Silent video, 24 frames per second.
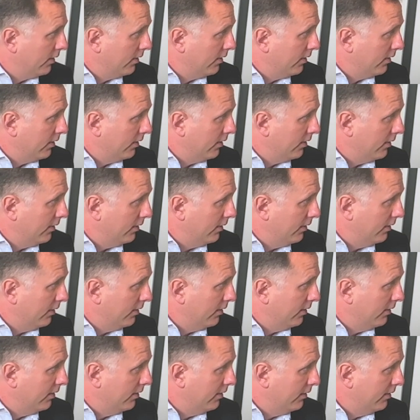
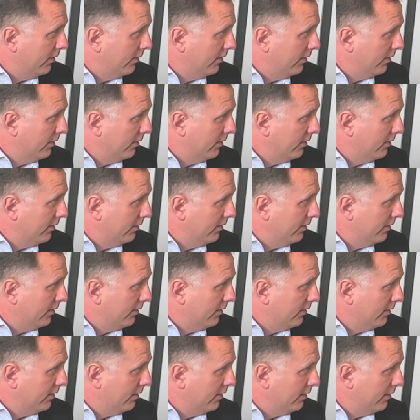
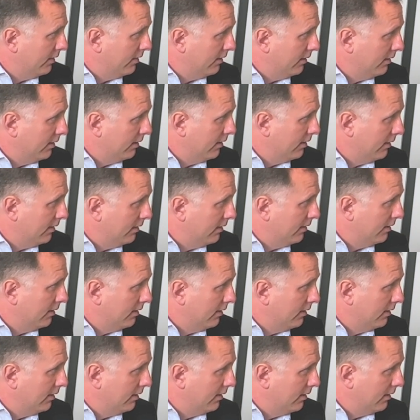
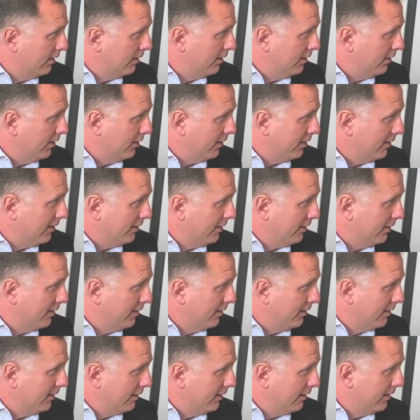
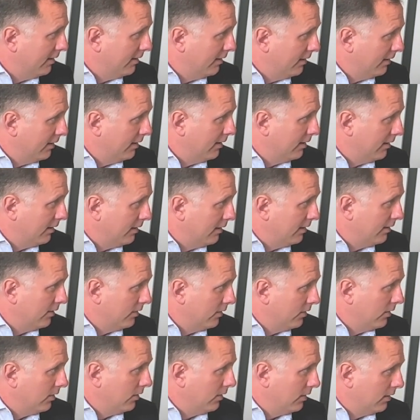
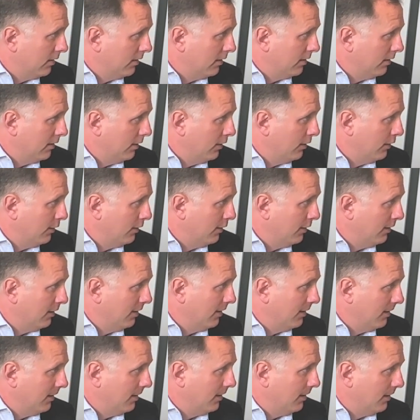
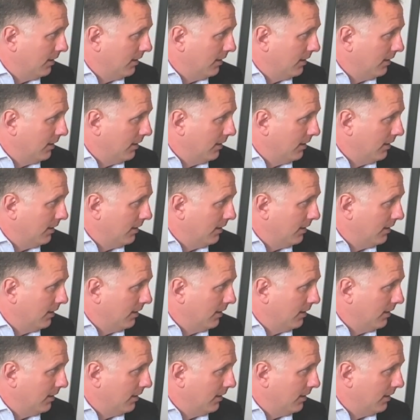(not speaking)